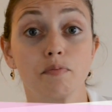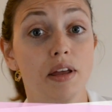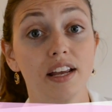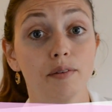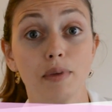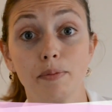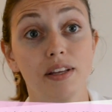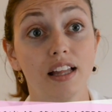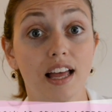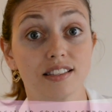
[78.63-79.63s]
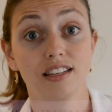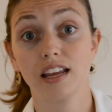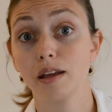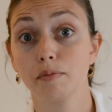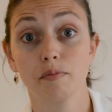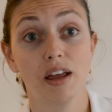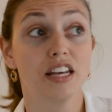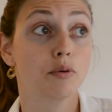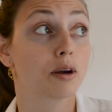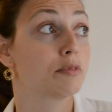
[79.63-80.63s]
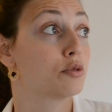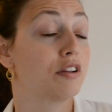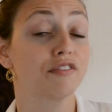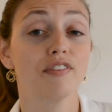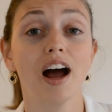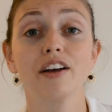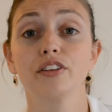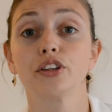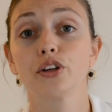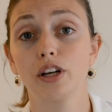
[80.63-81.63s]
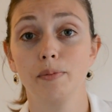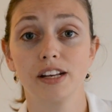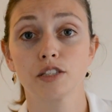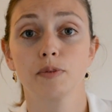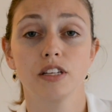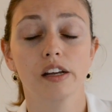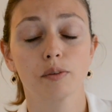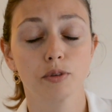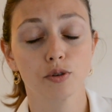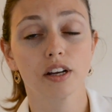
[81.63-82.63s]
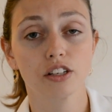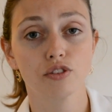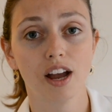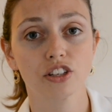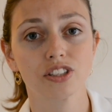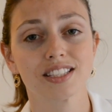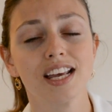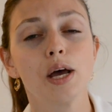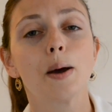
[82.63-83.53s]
maybe lasting anywhere between 5 and 30 minutes between contractions.